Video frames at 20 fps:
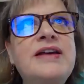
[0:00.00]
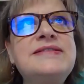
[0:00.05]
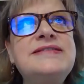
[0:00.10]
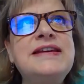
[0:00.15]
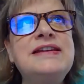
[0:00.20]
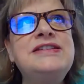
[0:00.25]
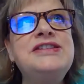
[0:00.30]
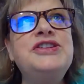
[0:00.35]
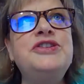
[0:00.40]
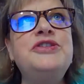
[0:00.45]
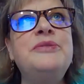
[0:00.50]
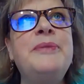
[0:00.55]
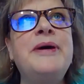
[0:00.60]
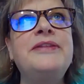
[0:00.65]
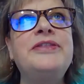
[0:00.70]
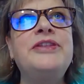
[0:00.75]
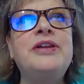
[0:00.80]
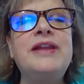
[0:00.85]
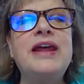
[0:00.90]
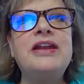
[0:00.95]
said to you
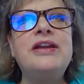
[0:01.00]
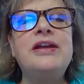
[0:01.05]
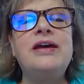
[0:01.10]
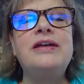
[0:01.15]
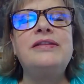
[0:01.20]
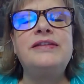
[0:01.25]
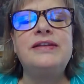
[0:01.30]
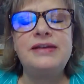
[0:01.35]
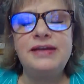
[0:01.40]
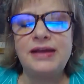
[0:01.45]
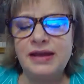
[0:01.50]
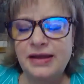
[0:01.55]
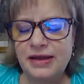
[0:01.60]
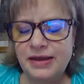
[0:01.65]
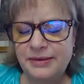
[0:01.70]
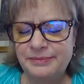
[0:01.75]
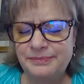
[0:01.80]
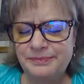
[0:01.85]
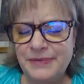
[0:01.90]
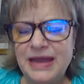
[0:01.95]
about
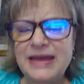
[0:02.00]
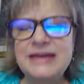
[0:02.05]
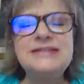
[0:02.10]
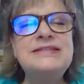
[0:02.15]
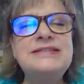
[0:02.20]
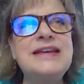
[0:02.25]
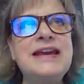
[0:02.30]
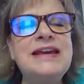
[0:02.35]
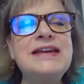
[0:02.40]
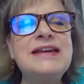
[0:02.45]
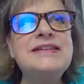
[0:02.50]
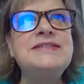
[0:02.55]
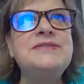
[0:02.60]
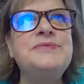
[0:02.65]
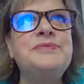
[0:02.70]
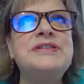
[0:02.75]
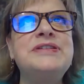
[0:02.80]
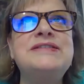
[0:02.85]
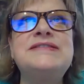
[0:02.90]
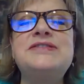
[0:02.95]
the essays
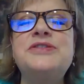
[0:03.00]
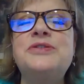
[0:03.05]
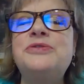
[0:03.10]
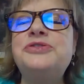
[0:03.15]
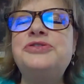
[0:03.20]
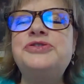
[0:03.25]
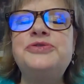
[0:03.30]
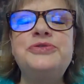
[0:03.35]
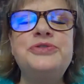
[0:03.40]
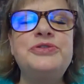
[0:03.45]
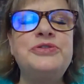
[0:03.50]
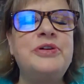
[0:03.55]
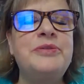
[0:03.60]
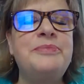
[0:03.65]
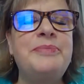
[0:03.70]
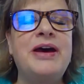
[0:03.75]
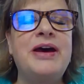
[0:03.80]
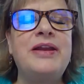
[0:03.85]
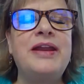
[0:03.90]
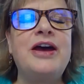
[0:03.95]
was so true
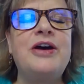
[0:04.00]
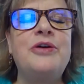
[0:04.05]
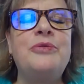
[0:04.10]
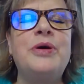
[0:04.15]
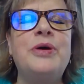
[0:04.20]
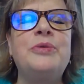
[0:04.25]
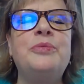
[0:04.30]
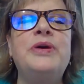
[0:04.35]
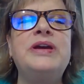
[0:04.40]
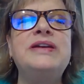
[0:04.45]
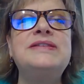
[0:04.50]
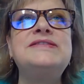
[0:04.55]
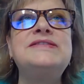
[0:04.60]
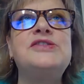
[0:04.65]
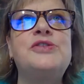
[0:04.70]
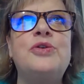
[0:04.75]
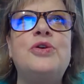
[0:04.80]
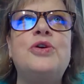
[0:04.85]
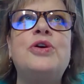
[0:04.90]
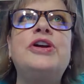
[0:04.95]
about how when we
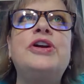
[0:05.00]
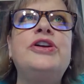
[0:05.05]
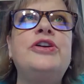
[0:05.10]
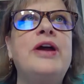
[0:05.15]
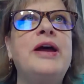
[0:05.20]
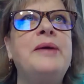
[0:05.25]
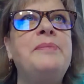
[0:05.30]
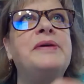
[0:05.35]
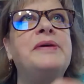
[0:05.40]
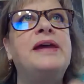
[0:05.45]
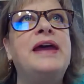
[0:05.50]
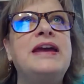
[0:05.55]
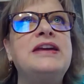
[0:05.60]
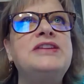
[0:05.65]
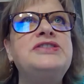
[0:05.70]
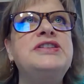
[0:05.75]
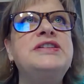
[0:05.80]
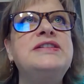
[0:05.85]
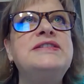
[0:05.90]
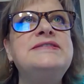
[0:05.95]
score your
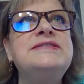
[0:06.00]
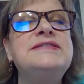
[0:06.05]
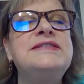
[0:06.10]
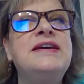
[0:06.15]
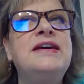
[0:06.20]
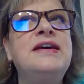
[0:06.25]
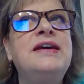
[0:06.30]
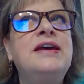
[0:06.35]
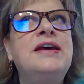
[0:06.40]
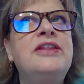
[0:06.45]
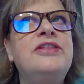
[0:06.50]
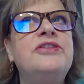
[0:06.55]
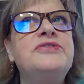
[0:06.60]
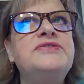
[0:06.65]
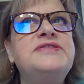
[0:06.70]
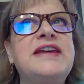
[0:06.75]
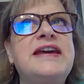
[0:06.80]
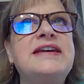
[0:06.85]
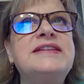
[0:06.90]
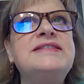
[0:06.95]
applications,
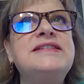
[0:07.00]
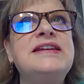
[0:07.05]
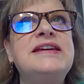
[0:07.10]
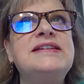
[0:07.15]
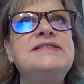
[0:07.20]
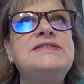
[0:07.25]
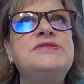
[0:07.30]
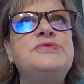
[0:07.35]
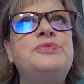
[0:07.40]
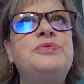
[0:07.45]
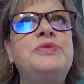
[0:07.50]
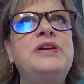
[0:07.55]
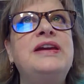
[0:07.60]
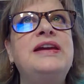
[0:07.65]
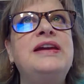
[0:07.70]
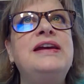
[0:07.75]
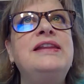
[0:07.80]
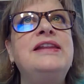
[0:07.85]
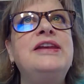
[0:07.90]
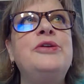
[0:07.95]
those essays
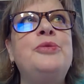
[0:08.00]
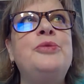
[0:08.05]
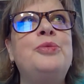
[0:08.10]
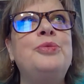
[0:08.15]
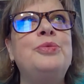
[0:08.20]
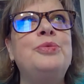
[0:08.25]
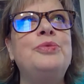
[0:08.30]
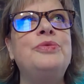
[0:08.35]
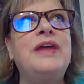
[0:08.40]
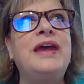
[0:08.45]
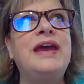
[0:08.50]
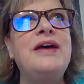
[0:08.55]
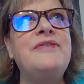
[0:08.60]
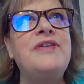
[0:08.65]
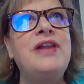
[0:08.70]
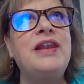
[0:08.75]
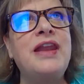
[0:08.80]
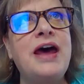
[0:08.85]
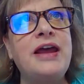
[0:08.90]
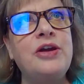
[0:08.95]
really, they have
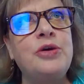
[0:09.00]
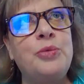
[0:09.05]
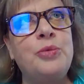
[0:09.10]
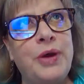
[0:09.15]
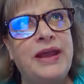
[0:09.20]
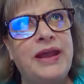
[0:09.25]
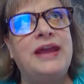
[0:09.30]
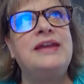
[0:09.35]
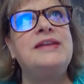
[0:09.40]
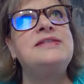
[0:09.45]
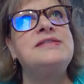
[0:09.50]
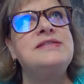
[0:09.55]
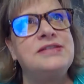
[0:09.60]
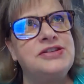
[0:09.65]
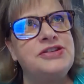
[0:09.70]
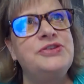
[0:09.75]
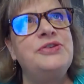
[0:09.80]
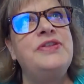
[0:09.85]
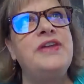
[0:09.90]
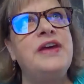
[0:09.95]
a lot of weight
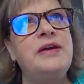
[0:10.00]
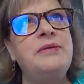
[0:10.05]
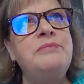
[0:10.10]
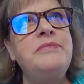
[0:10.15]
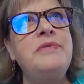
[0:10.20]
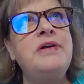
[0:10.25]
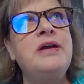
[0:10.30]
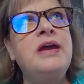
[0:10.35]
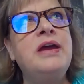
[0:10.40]
to them.